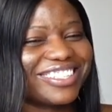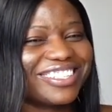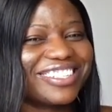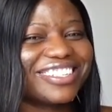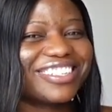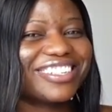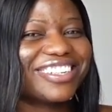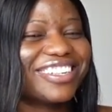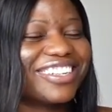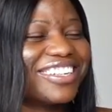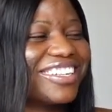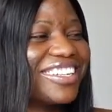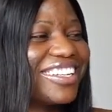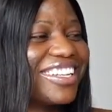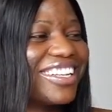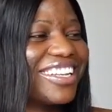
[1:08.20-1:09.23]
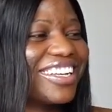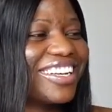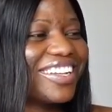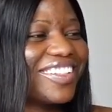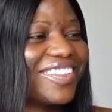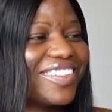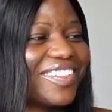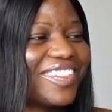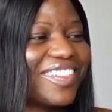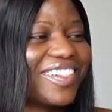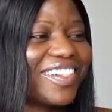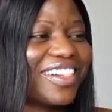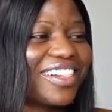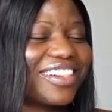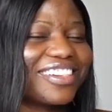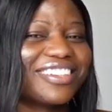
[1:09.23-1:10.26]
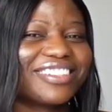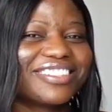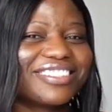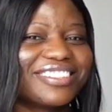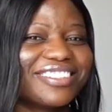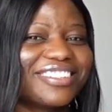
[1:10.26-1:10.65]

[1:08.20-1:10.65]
No words are spoken by the person on screen.